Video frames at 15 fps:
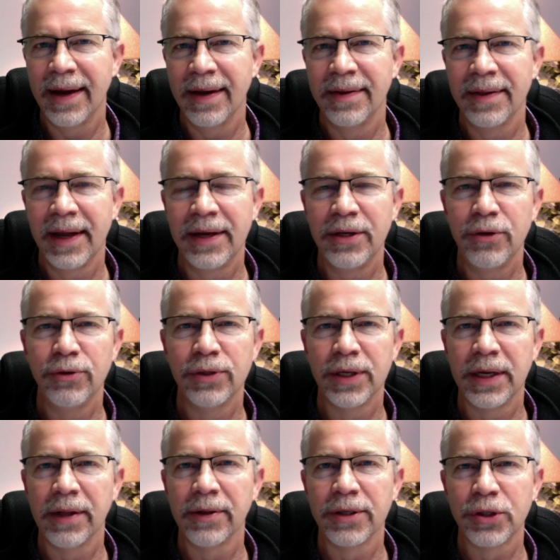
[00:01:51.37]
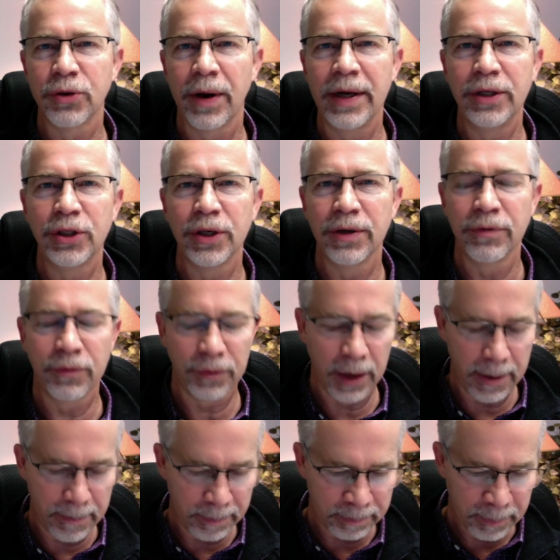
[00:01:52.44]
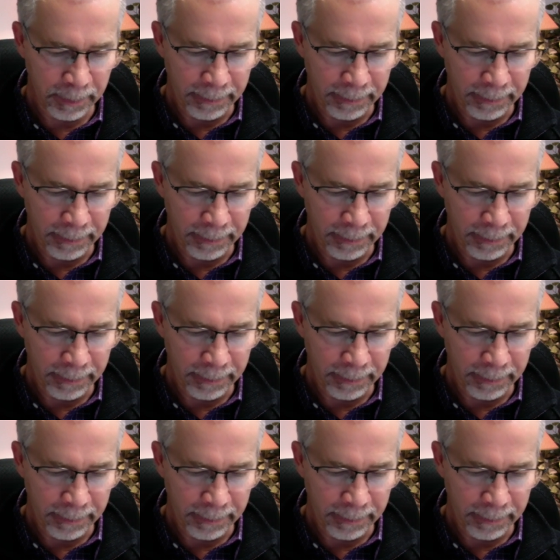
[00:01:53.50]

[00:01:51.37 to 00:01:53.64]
and they use an illustration from